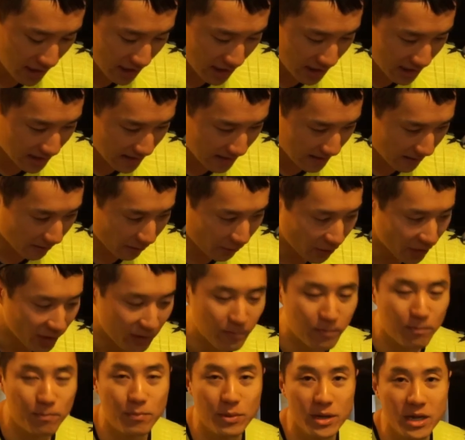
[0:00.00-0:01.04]

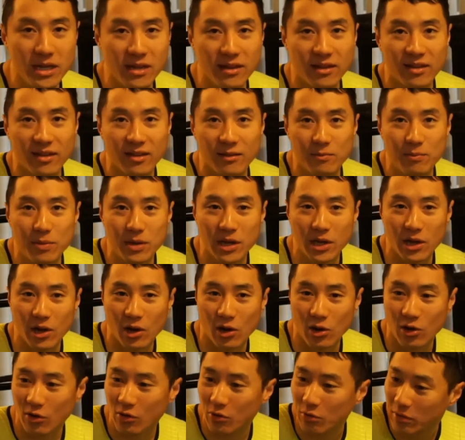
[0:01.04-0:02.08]
hopefully beat some
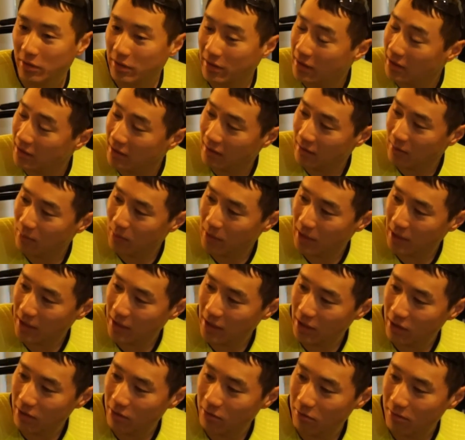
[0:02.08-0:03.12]
PRs with these, but I
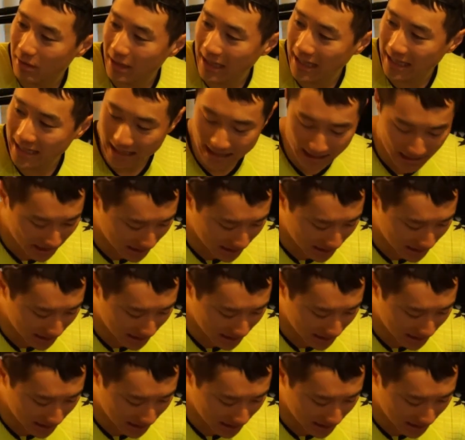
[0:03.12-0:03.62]
know that